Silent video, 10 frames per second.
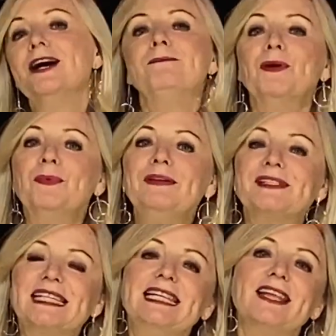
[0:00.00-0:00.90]
but we've
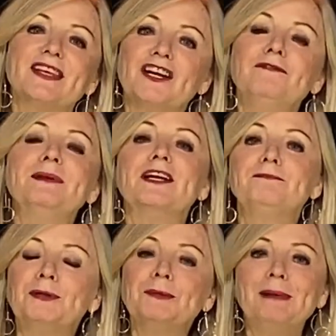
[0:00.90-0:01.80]
seen that the government
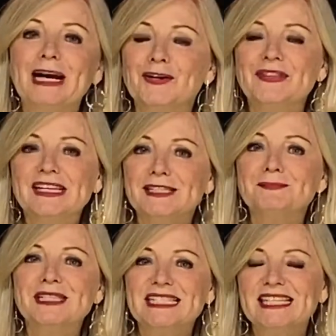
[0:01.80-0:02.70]
have pulled back on their
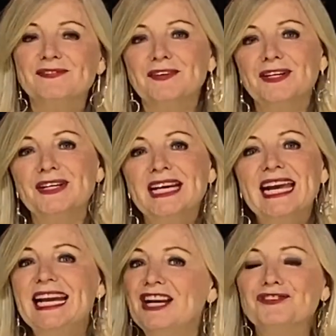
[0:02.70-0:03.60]
subsidies for
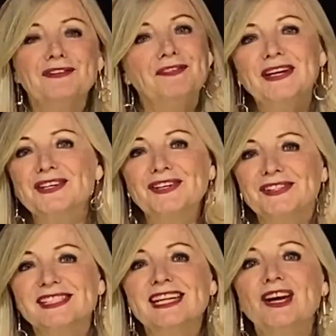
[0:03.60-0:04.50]
electric
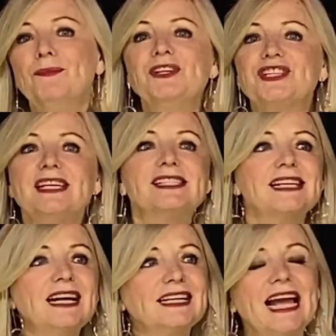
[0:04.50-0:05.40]
vehicles, which is
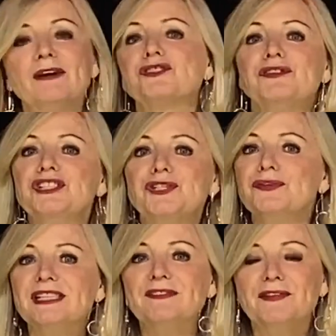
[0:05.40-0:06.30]

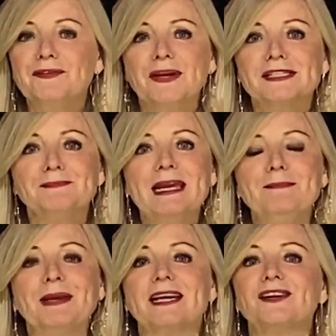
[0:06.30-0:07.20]
counterintuitive if you ask me,
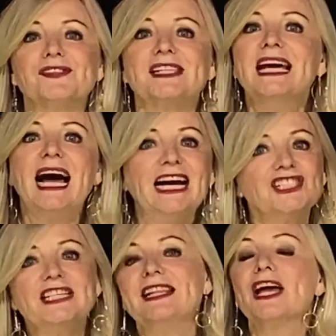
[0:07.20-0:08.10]
because
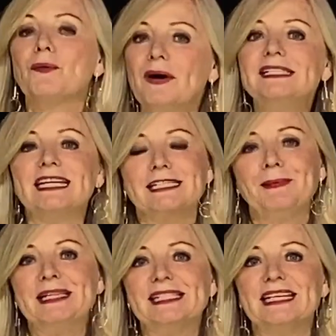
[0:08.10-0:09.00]
actually they're quite
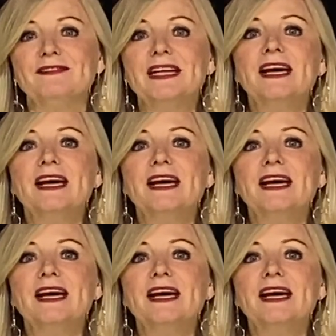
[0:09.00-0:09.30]
expensive.